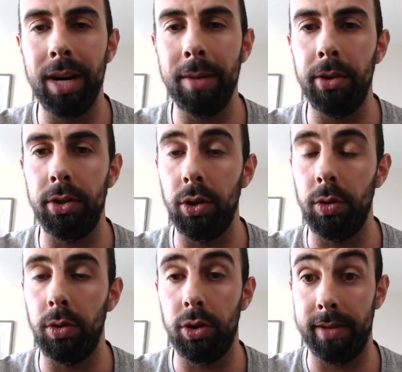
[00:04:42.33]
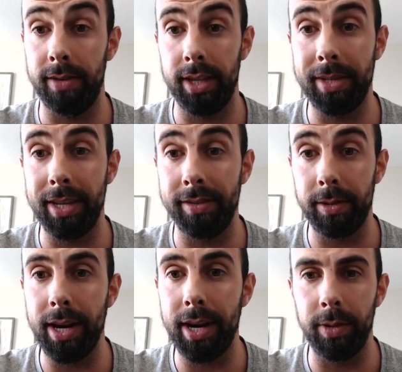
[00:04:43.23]
able to transfer themselves
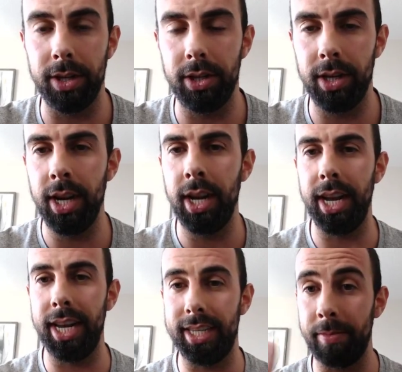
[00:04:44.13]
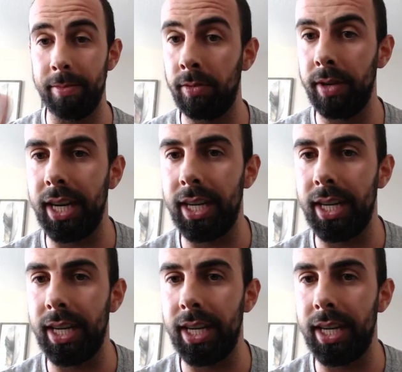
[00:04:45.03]
around, which is number three.